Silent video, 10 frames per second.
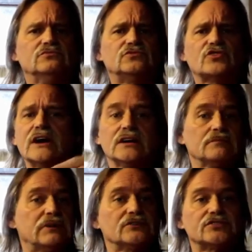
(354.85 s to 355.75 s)
try a
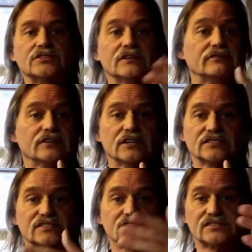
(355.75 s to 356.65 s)
bunch of different
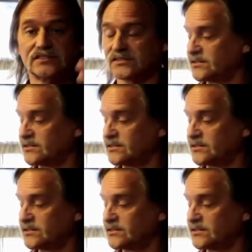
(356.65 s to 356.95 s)
distances